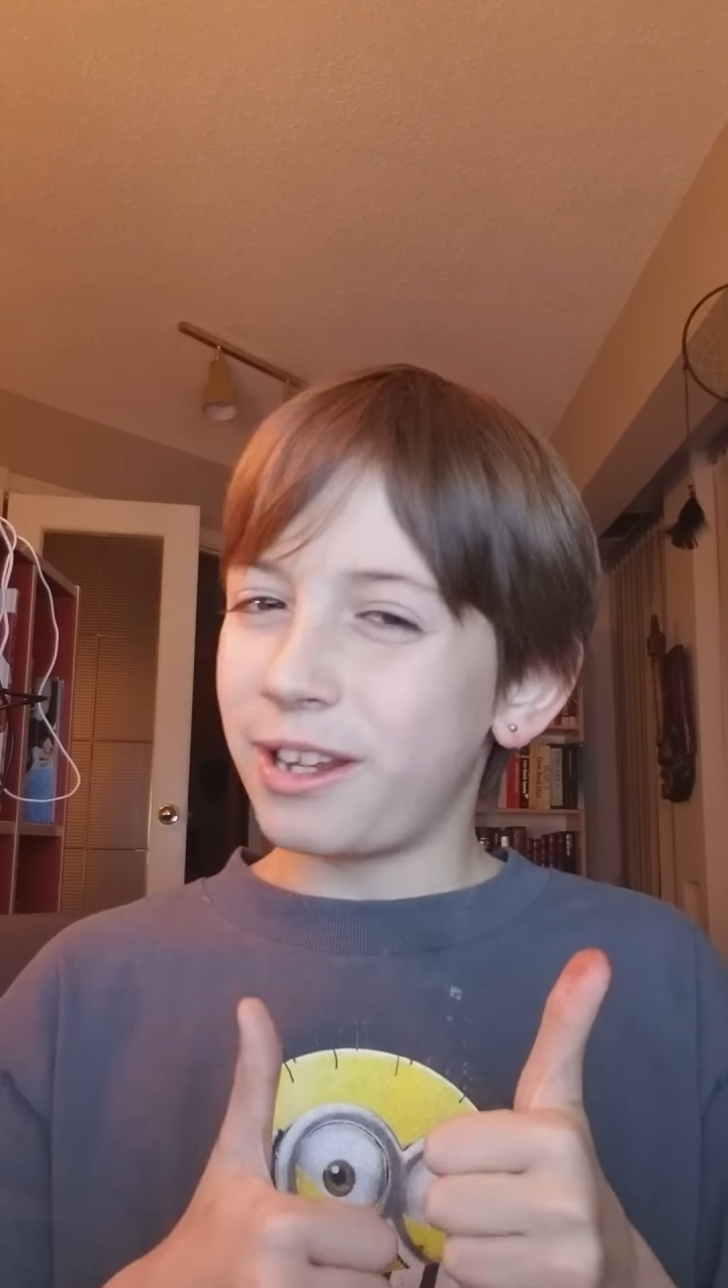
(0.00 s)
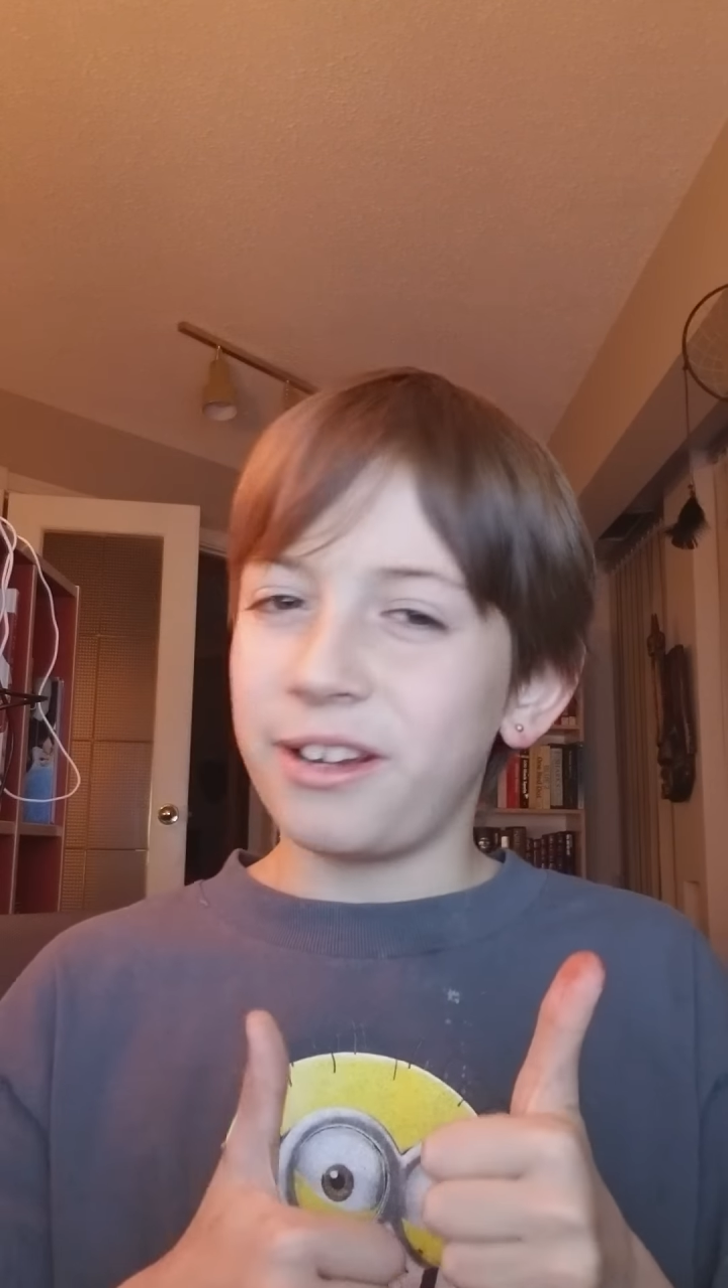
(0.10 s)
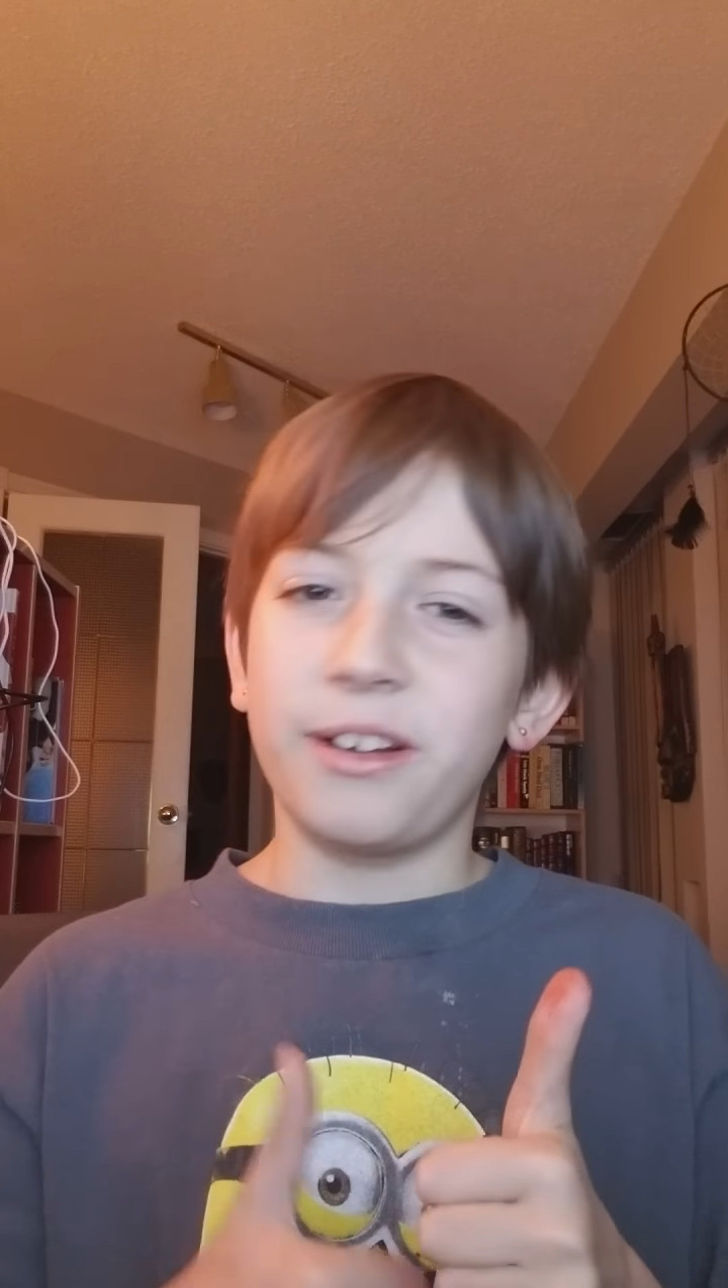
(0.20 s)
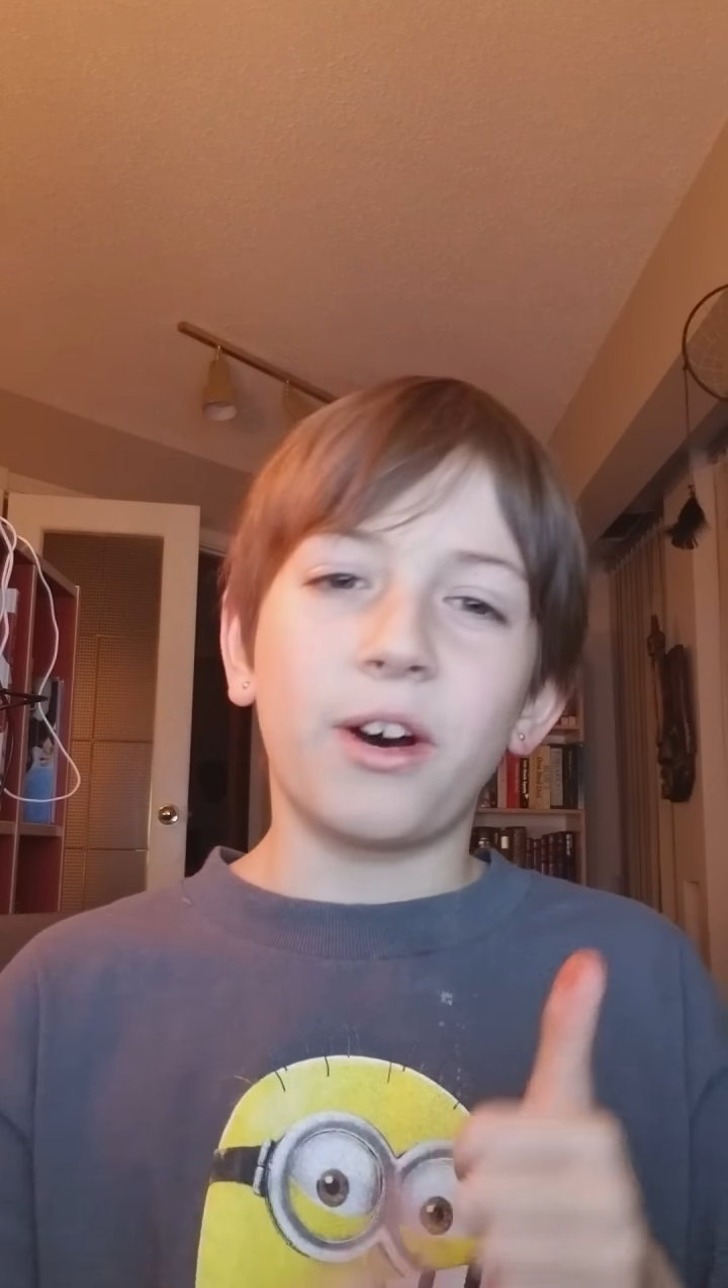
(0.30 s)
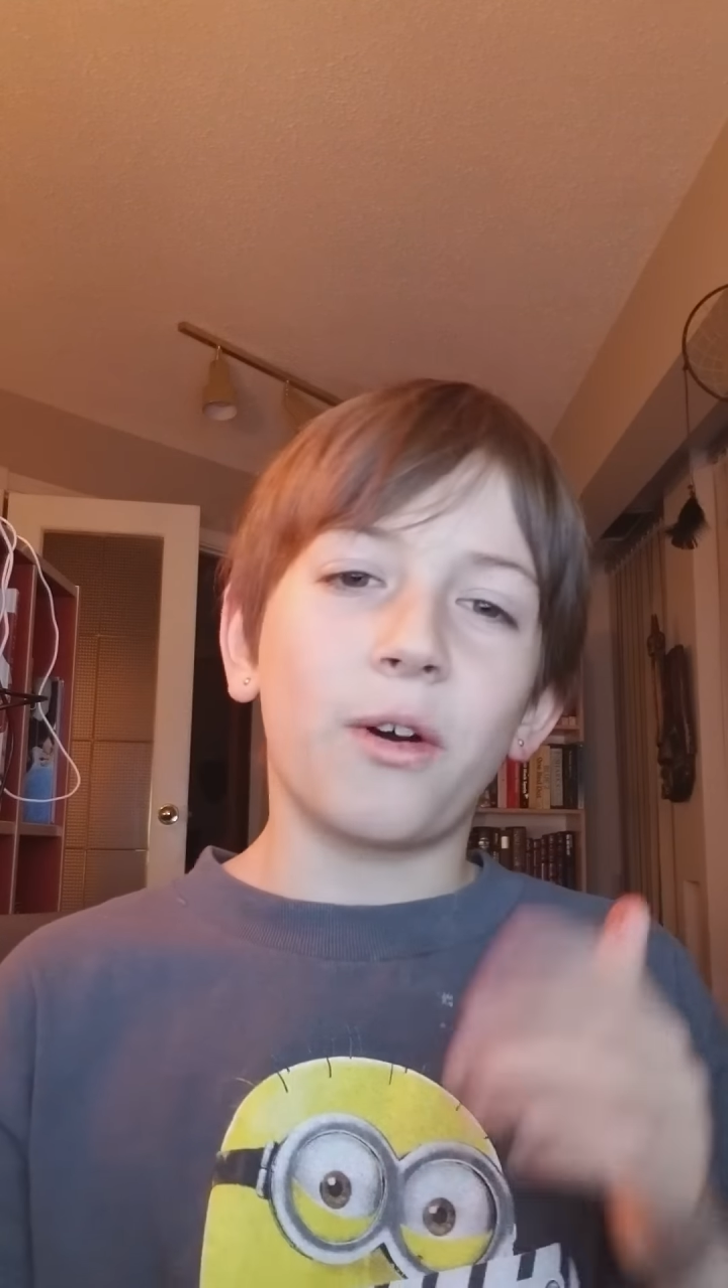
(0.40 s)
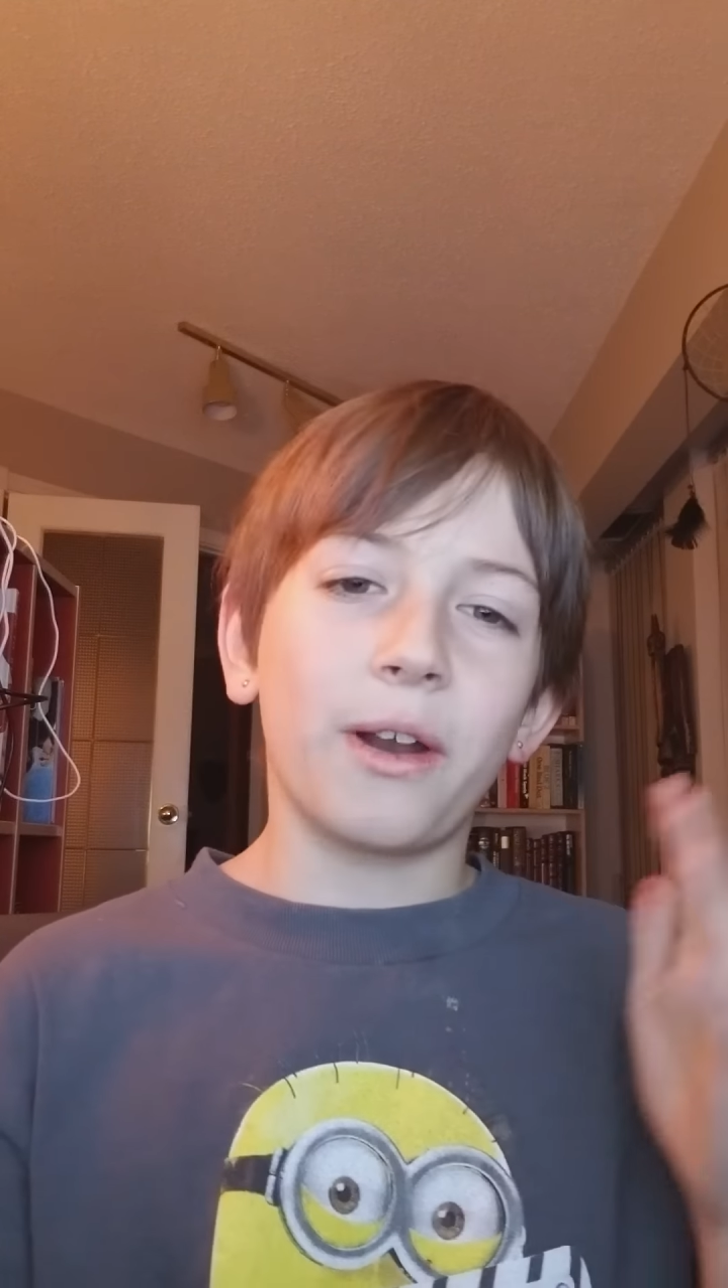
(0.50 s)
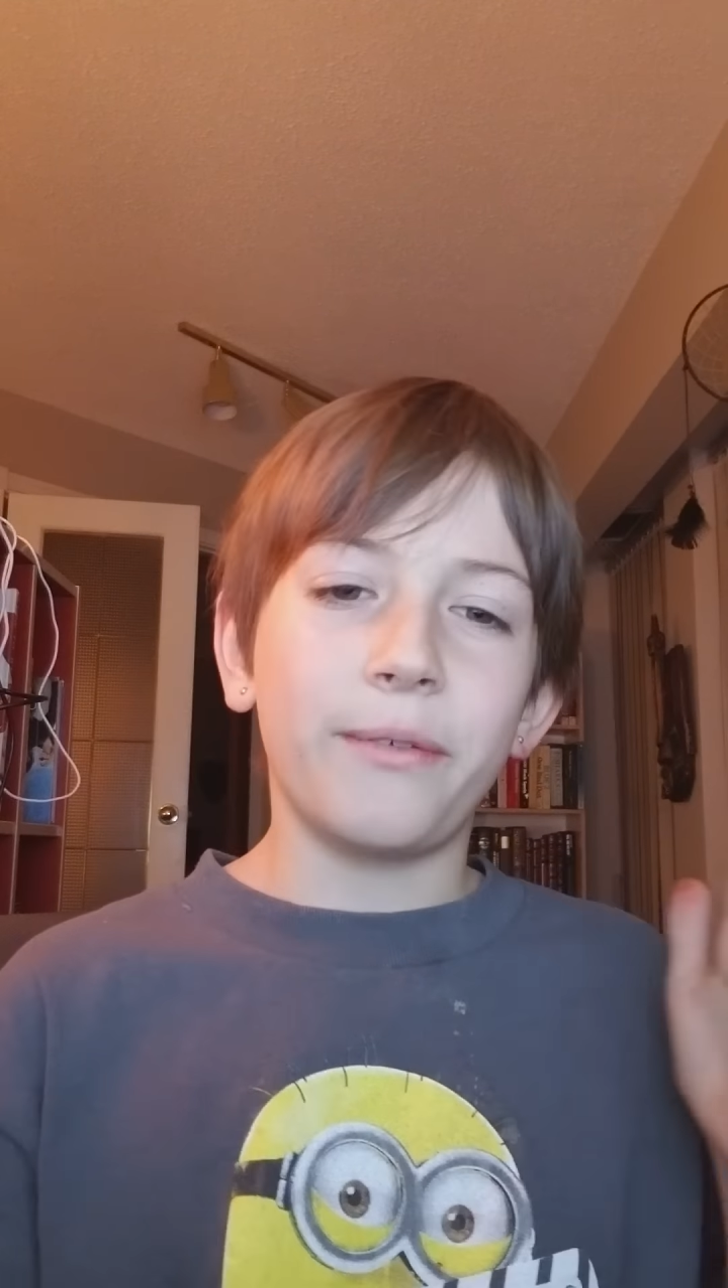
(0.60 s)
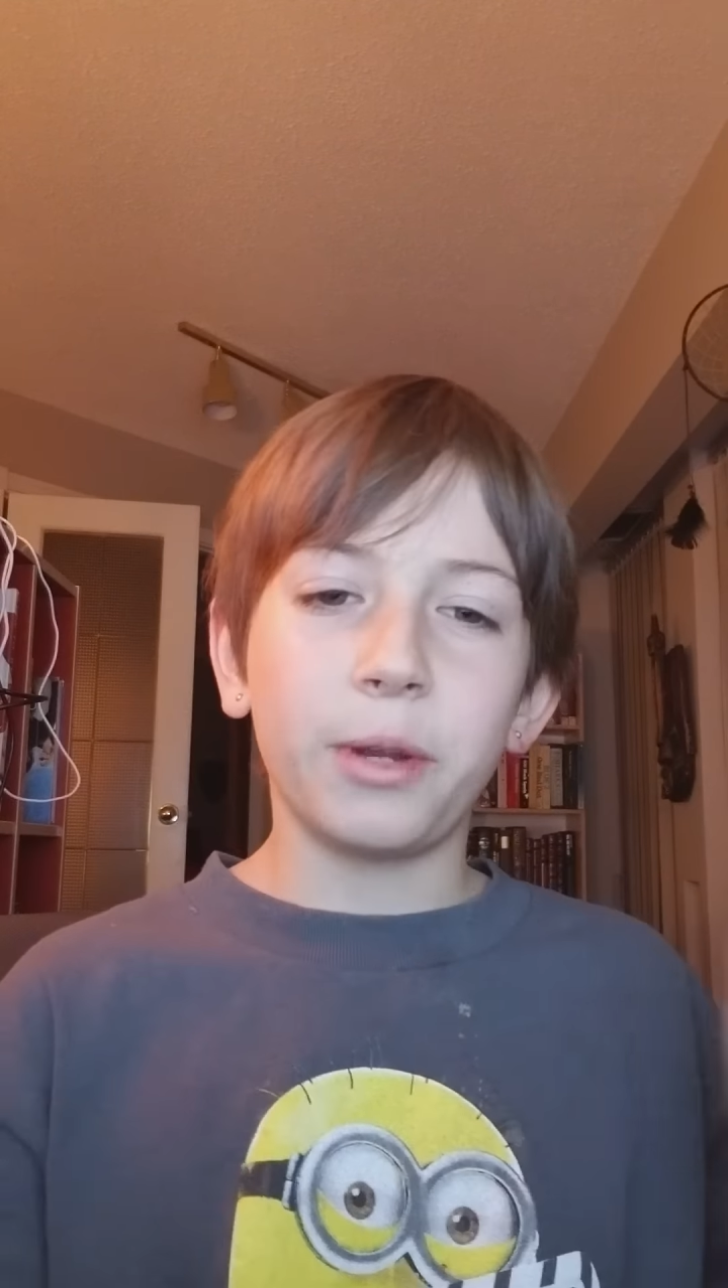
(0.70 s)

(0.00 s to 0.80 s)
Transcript: good. All right.